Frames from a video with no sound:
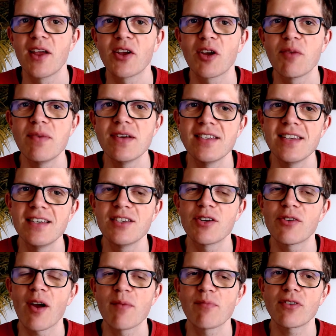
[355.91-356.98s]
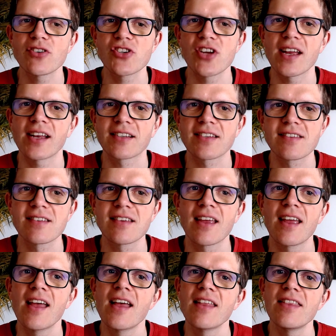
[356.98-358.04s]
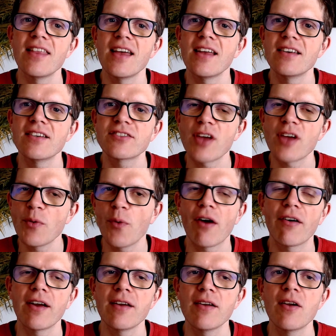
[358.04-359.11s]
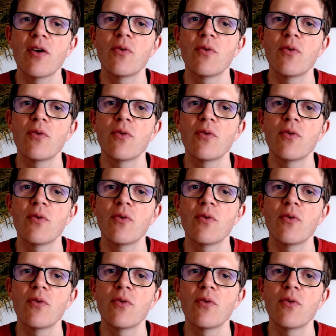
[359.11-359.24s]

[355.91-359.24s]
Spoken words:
committed into your own projects, then don't worry.